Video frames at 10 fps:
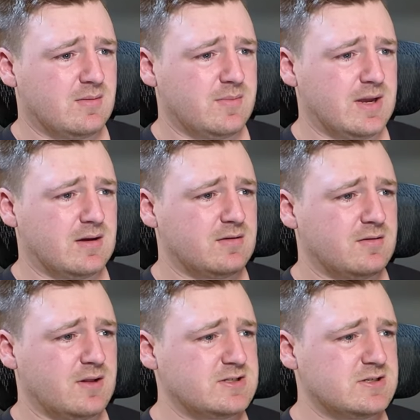But yeah,
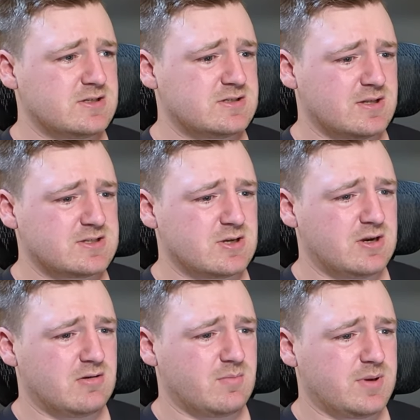let's get
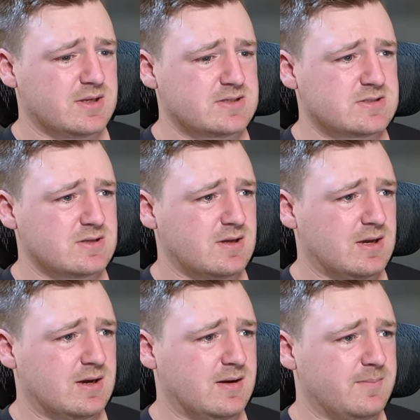into our picks
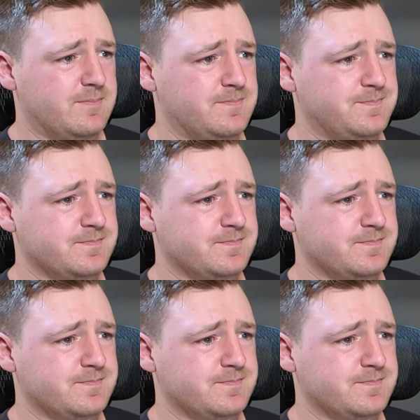for